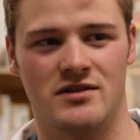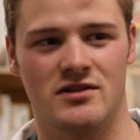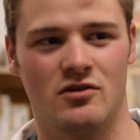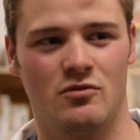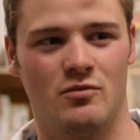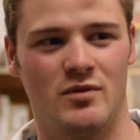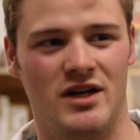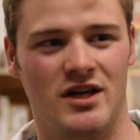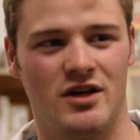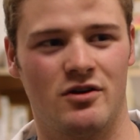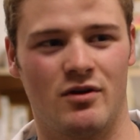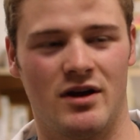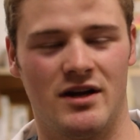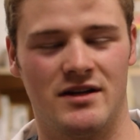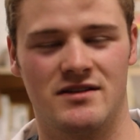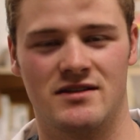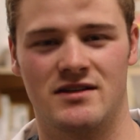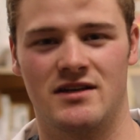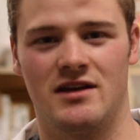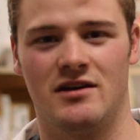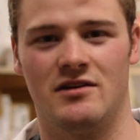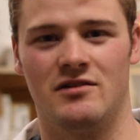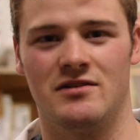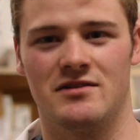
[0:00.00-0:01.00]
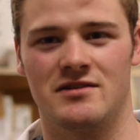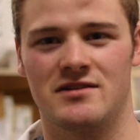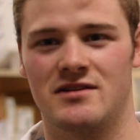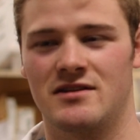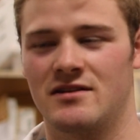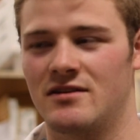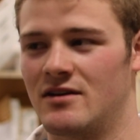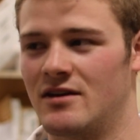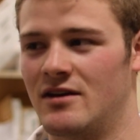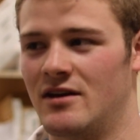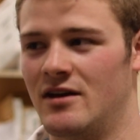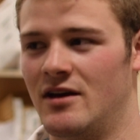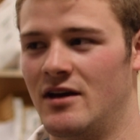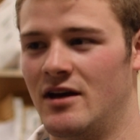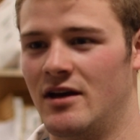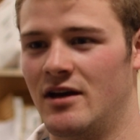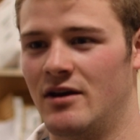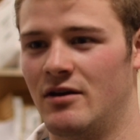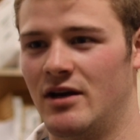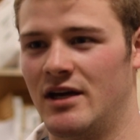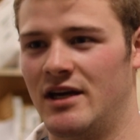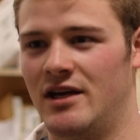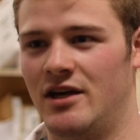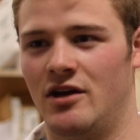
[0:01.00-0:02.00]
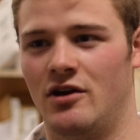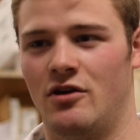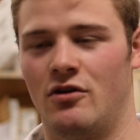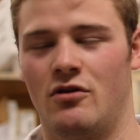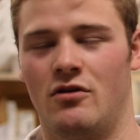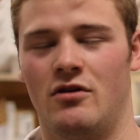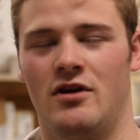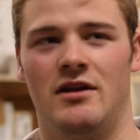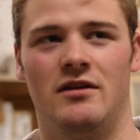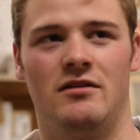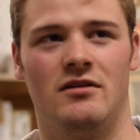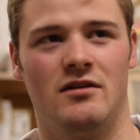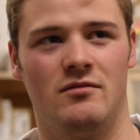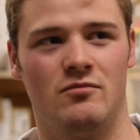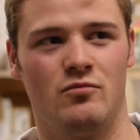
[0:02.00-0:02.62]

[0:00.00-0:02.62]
so many great skills here in